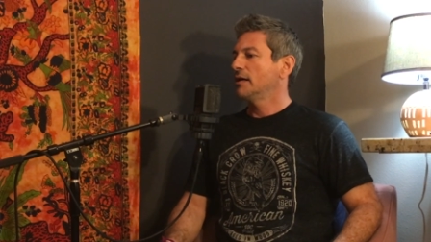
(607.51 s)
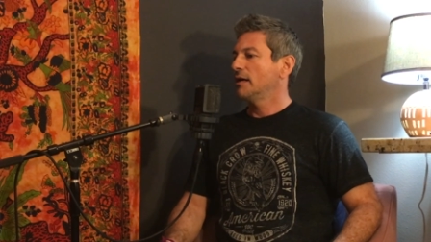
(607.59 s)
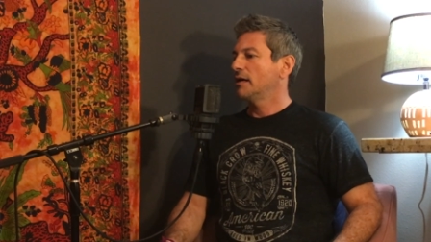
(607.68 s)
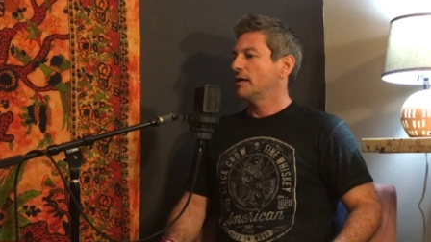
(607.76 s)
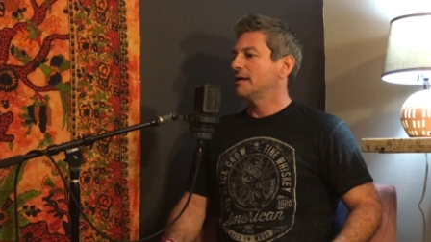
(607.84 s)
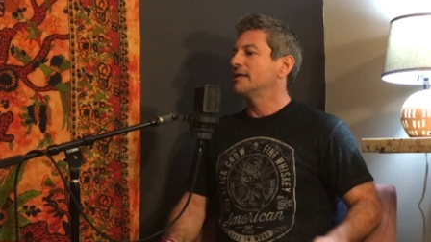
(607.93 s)

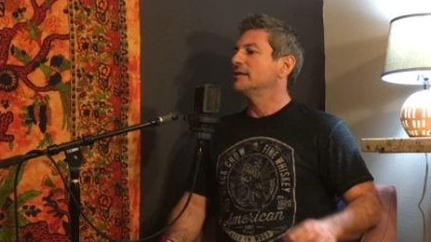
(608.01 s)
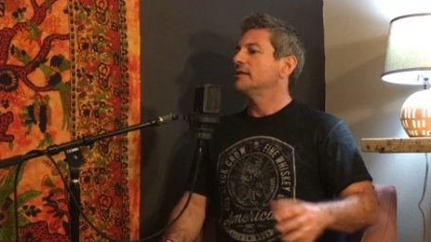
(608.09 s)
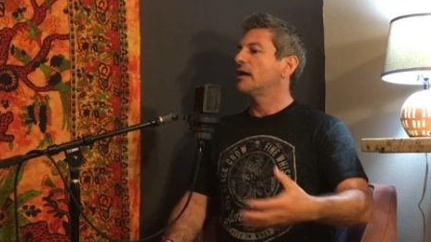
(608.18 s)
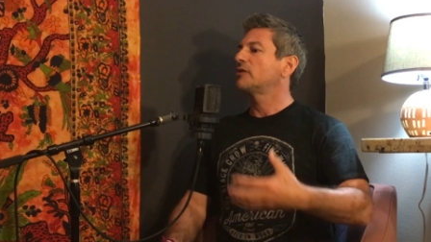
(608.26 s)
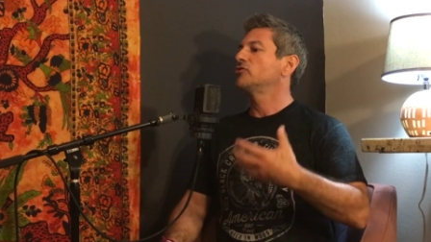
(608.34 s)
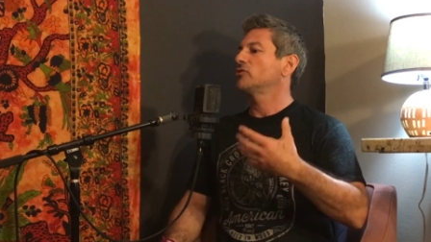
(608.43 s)
a
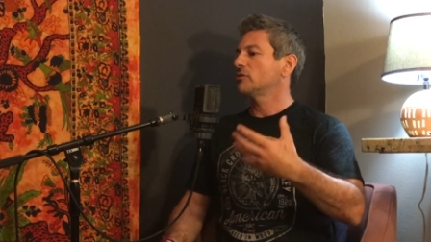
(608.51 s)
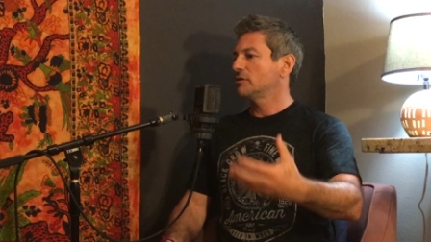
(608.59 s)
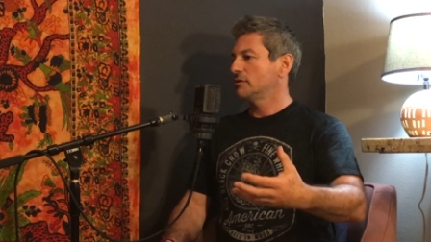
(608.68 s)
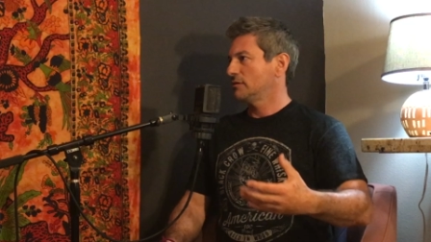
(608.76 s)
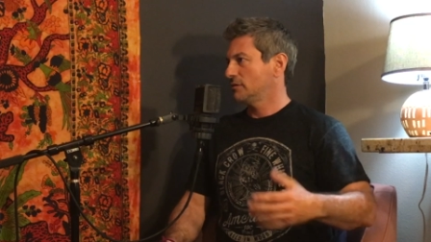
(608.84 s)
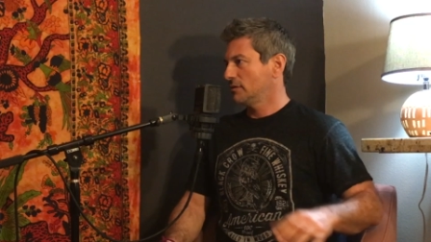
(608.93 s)
conductor
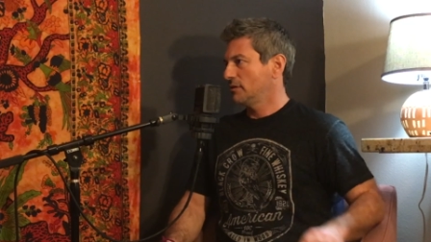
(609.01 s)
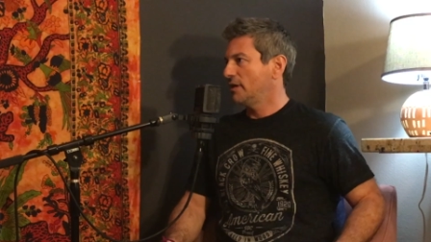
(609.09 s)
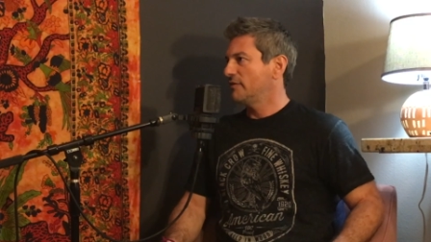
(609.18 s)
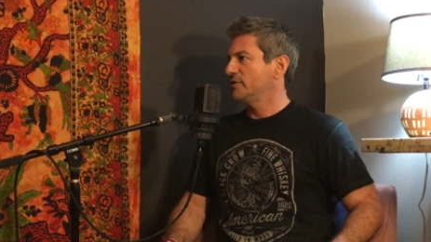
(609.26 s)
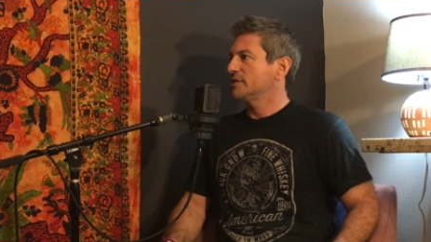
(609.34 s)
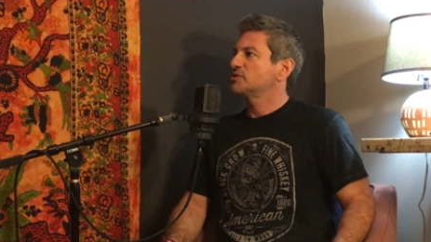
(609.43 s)

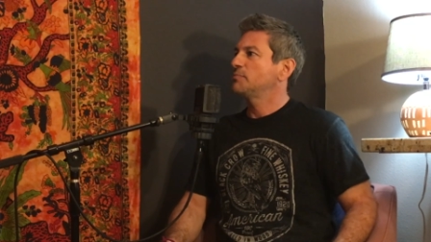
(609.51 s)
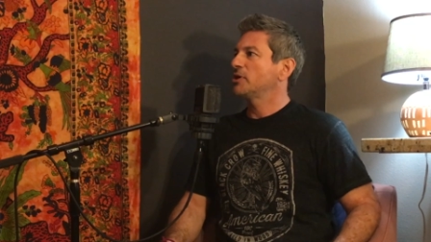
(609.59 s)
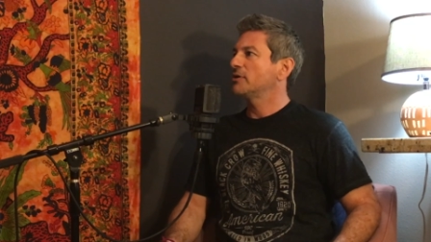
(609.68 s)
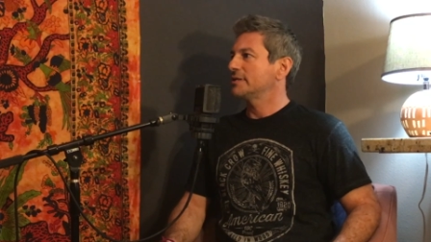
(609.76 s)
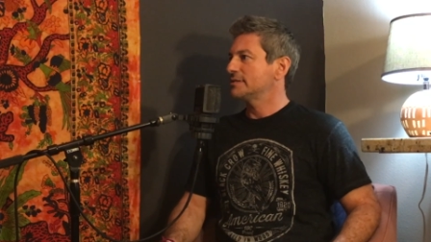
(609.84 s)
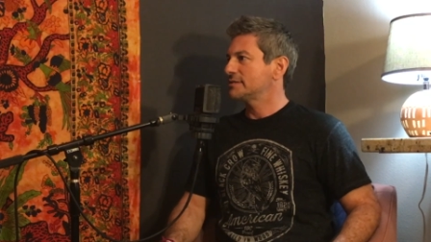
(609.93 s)
of an
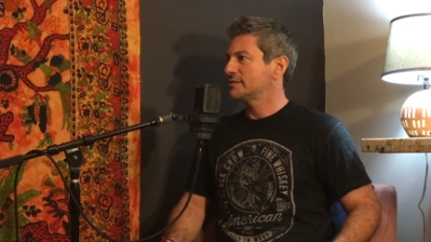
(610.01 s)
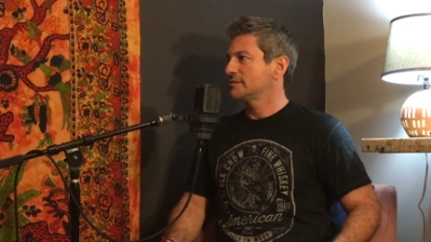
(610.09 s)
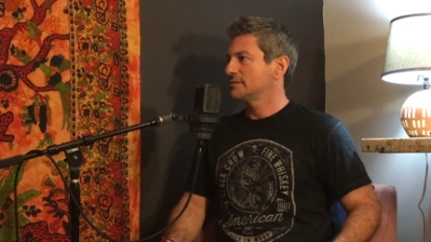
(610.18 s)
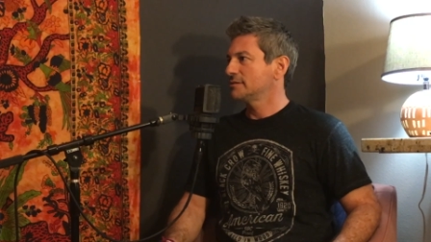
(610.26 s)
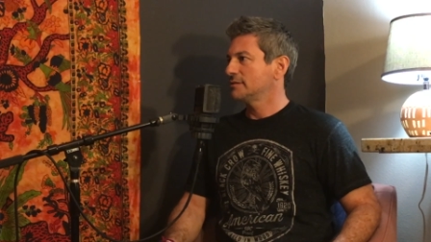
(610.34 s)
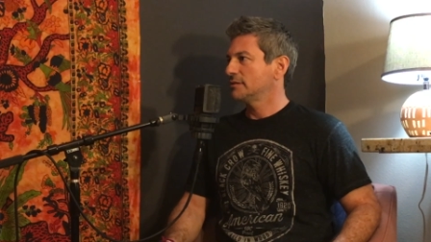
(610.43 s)
experience
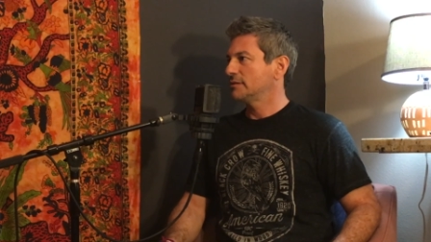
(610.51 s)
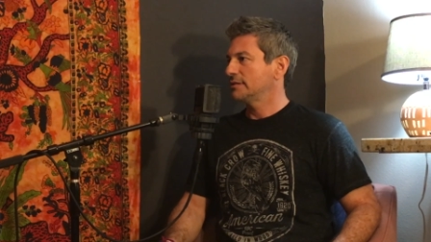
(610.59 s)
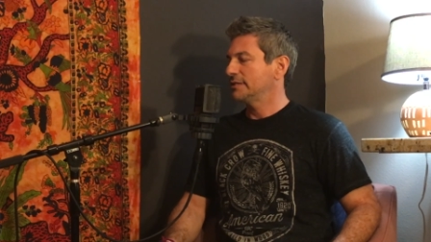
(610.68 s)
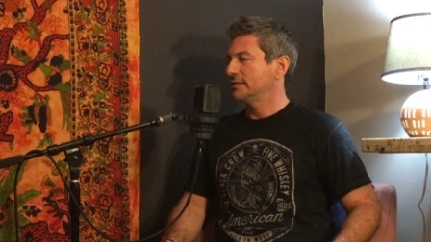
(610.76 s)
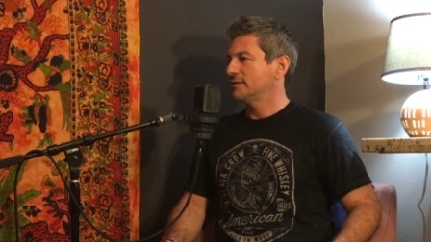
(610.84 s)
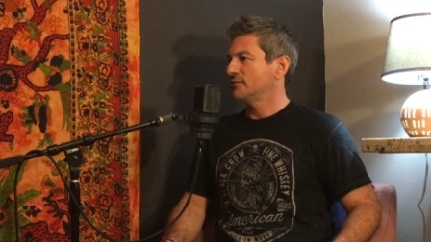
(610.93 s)

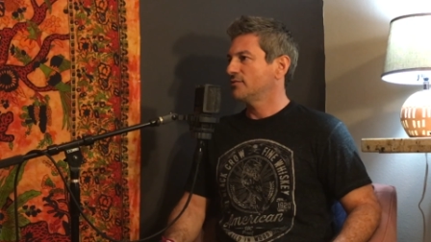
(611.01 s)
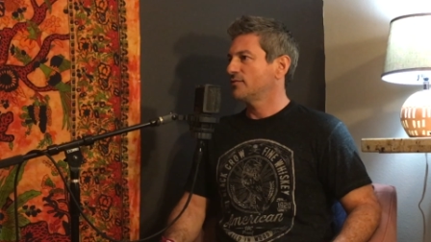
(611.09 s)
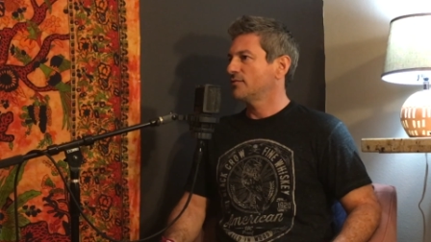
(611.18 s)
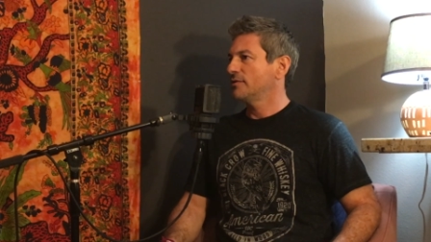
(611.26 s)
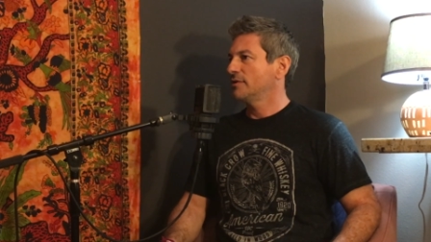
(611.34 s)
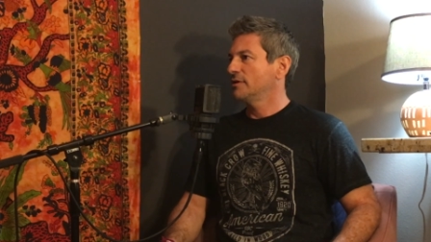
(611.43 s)
is